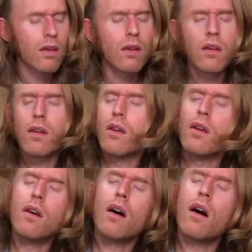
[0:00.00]

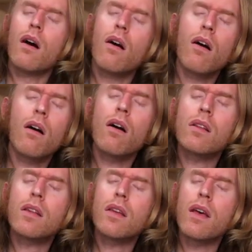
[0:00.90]
I
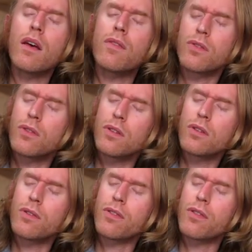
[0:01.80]
hardly
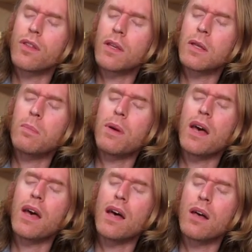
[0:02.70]
ever think
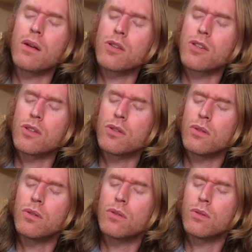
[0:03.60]
about you